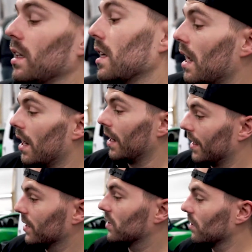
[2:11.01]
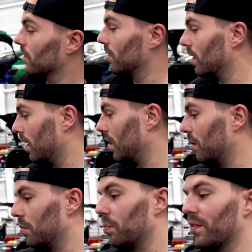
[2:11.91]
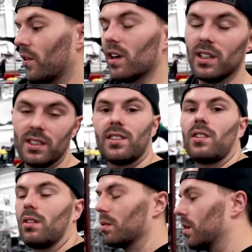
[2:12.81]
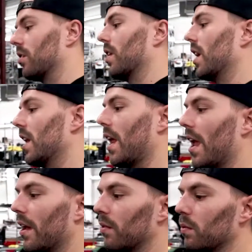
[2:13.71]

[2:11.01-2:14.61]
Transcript: All right, so before our install, we go ahead and